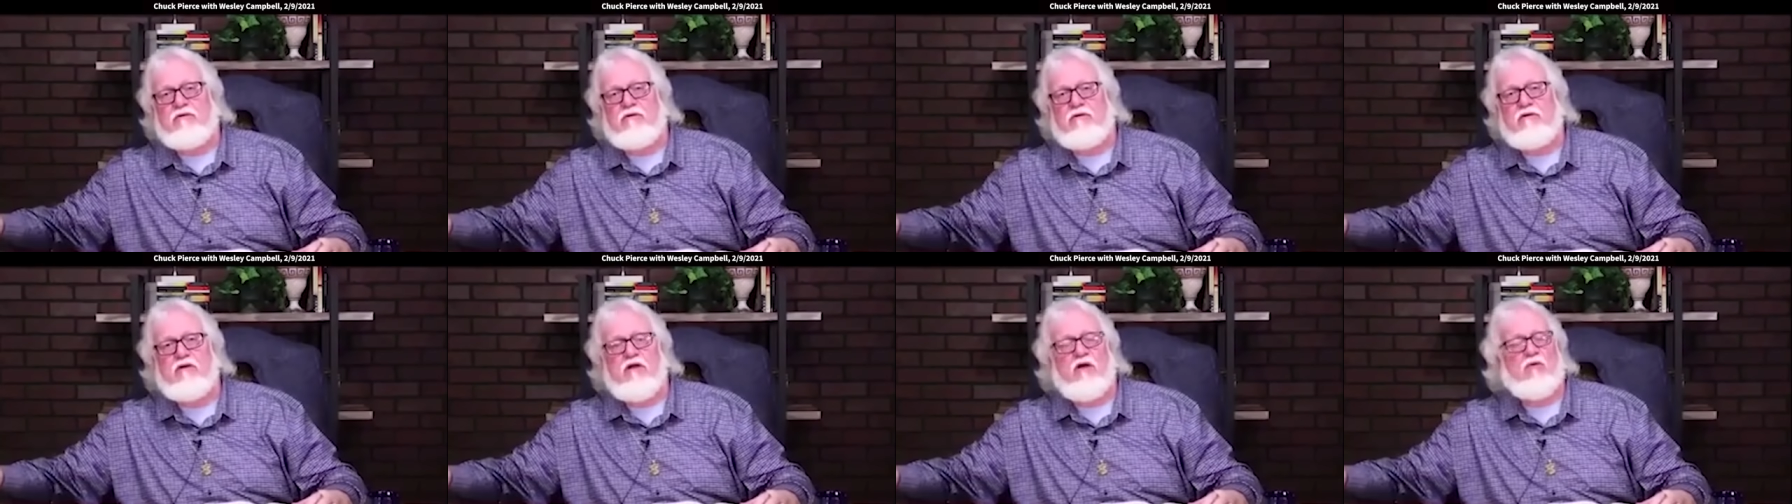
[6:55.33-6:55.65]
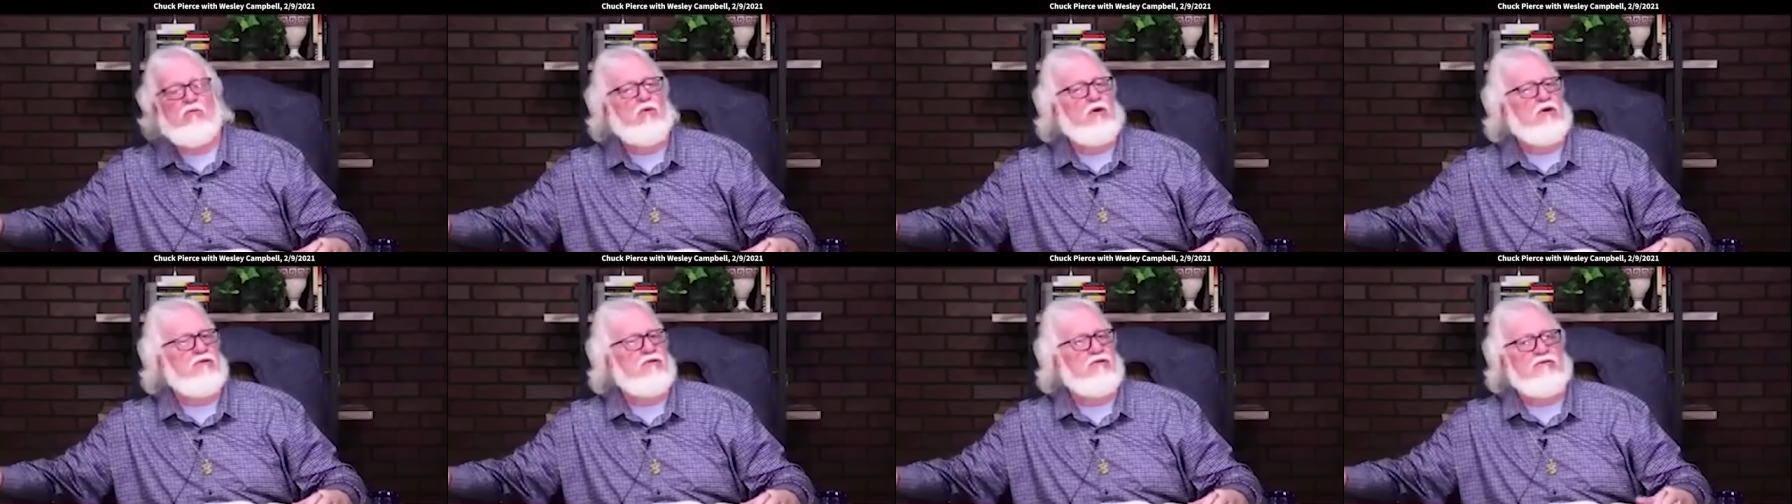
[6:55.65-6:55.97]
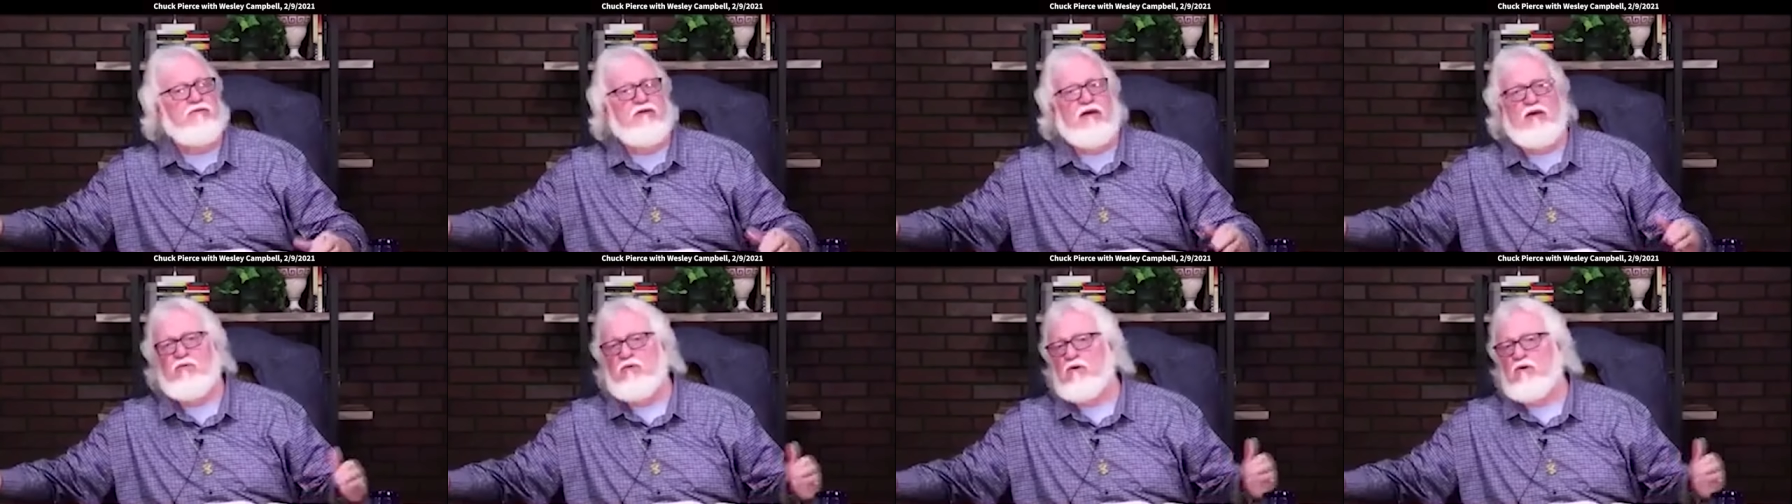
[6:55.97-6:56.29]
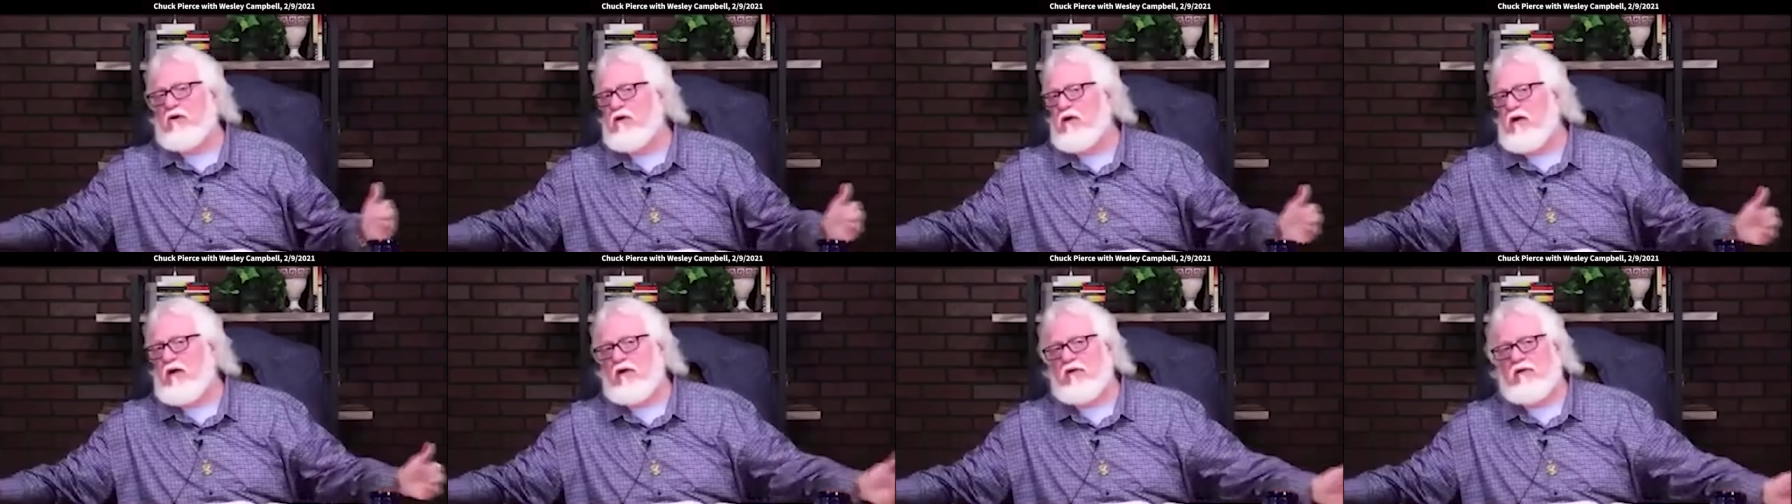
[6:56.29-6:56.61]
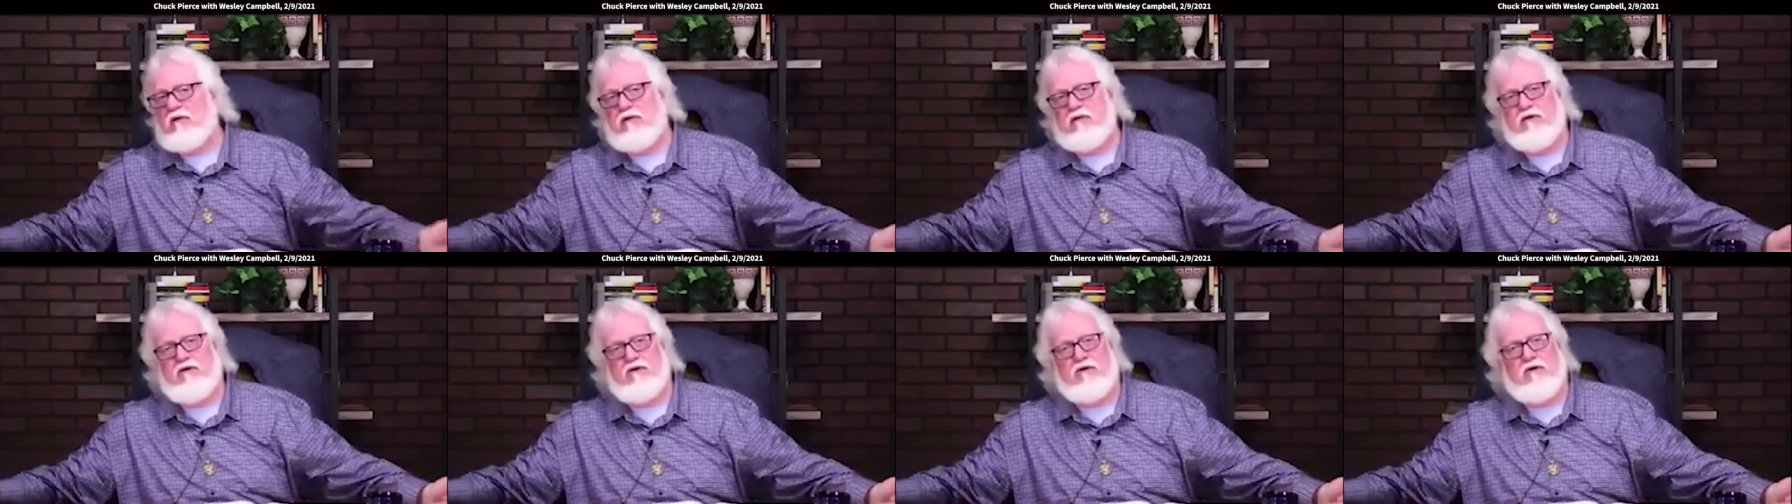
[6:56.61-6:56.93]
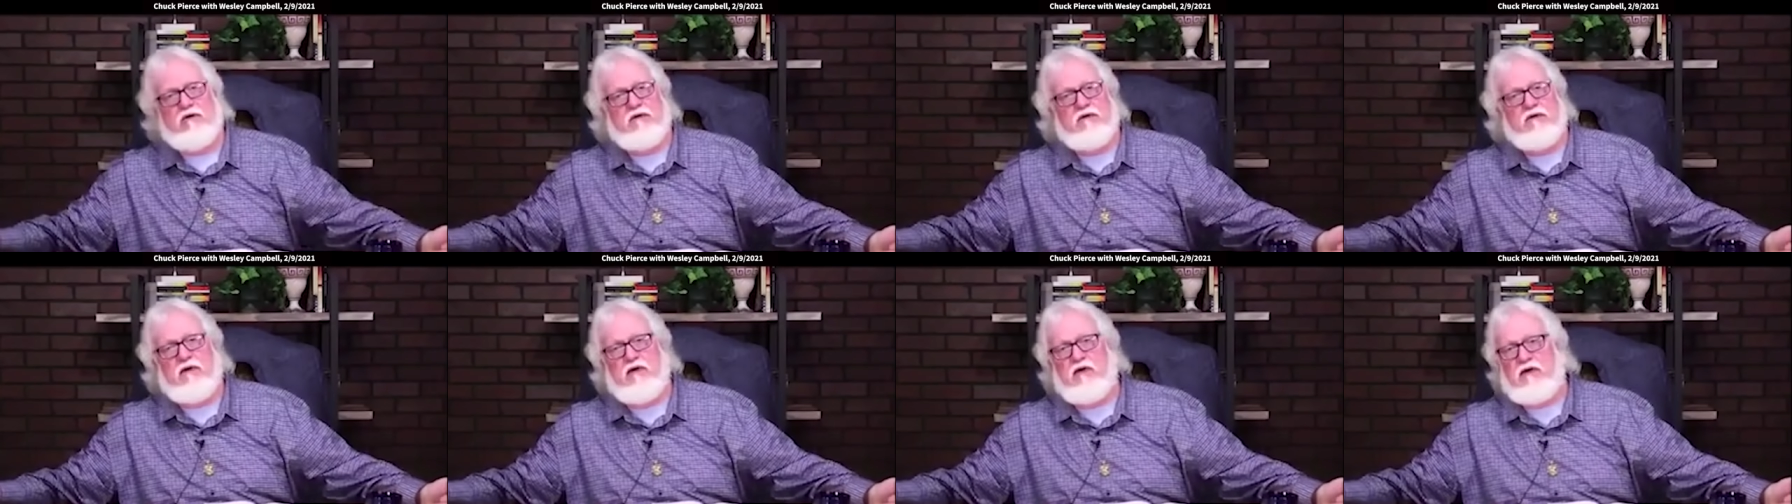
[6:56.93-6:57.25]
now, whether they were godly or
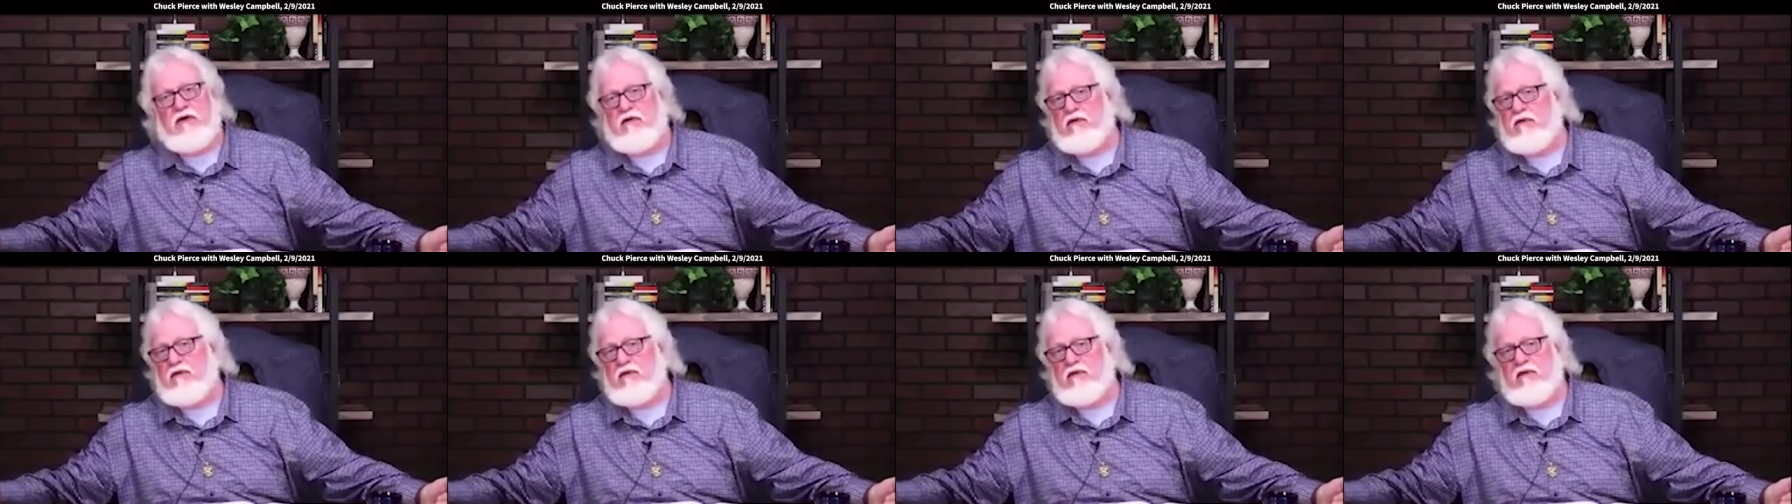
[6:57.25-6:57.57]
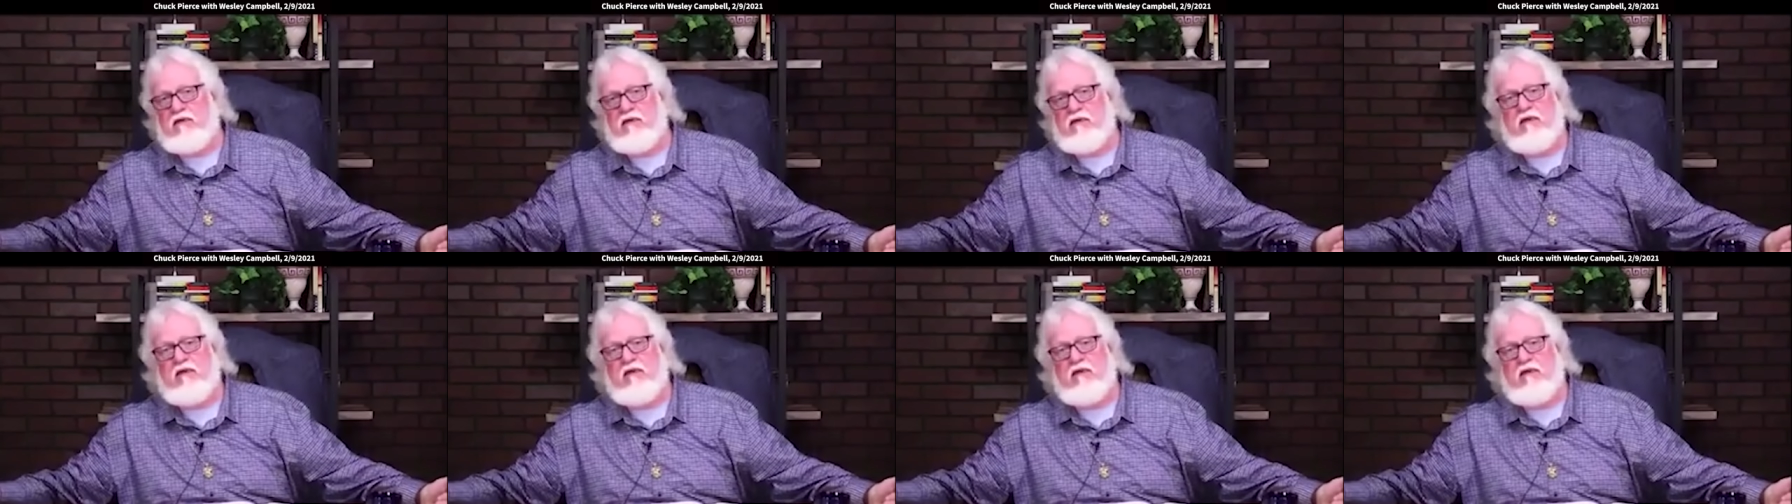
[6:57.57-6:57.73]
ungodly.